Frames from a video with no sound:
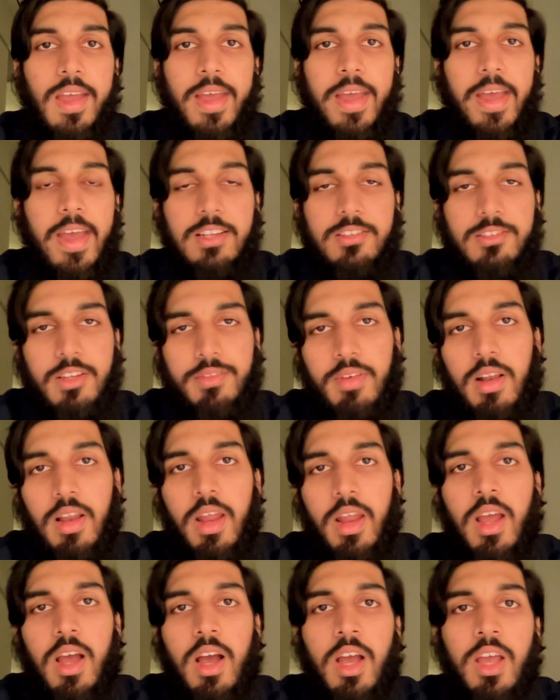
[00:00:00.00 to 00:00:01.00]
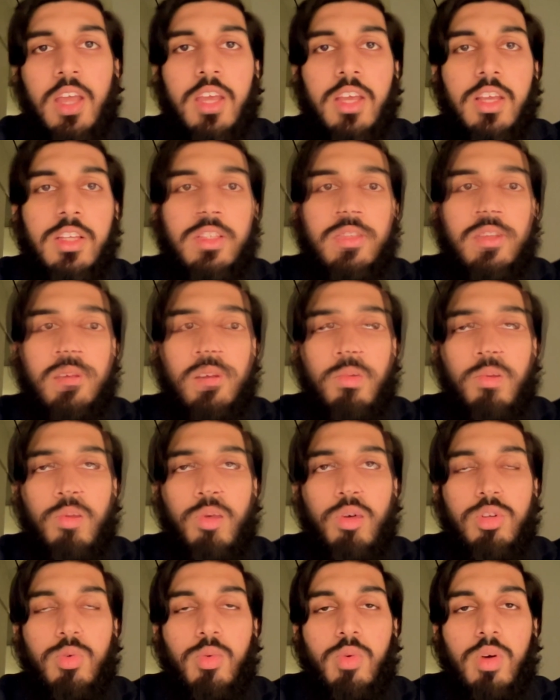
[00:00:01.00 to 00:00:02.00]
And general AI is
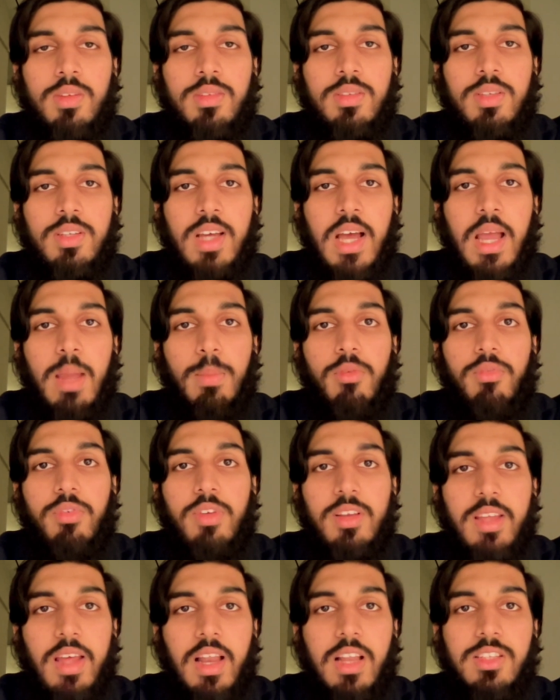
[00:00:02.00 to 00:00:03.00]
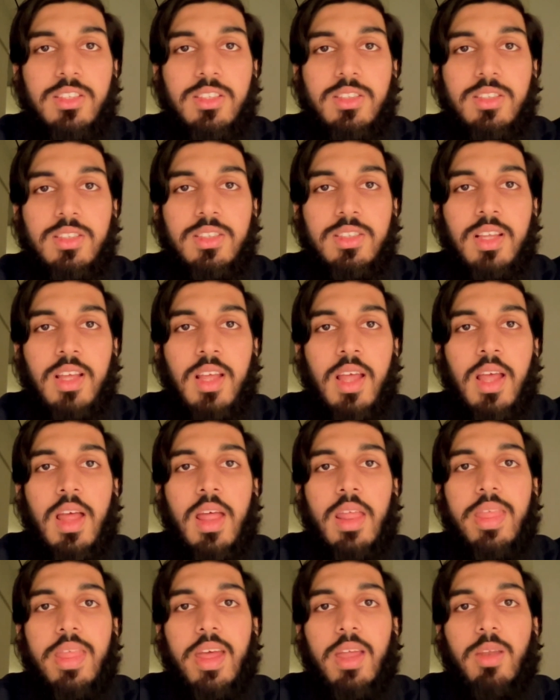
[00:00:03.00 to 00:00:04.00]
more towards the type of intelligence
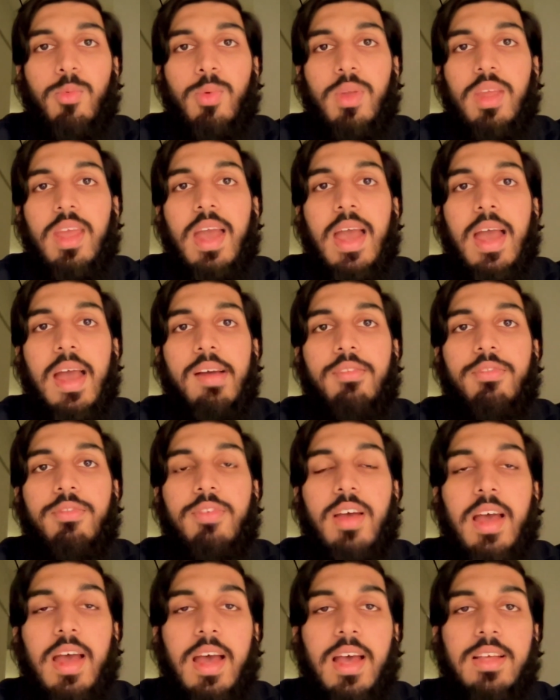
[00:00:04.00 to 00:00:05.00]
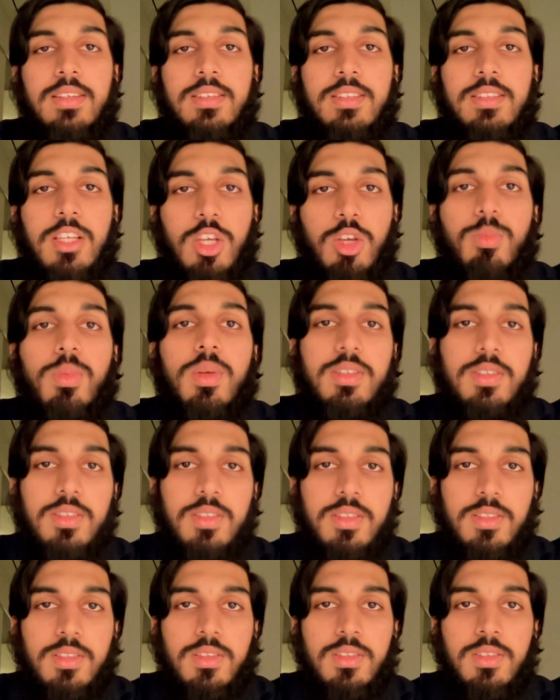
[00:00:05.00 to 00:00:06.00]
that we have as
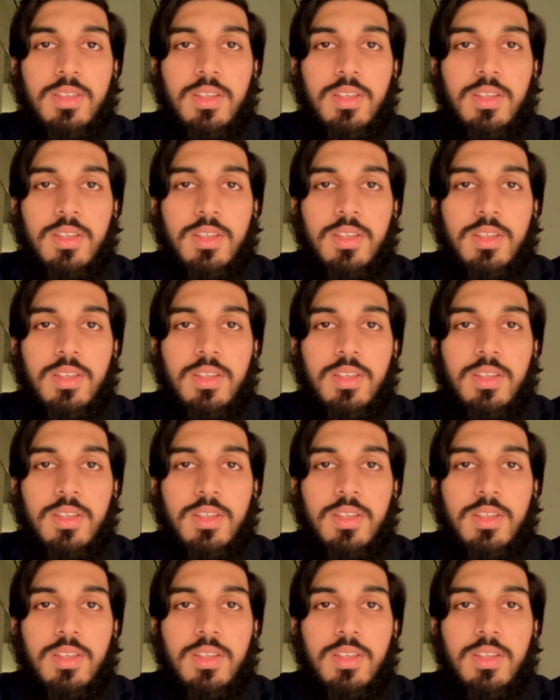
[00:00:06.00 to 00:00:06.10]
humans.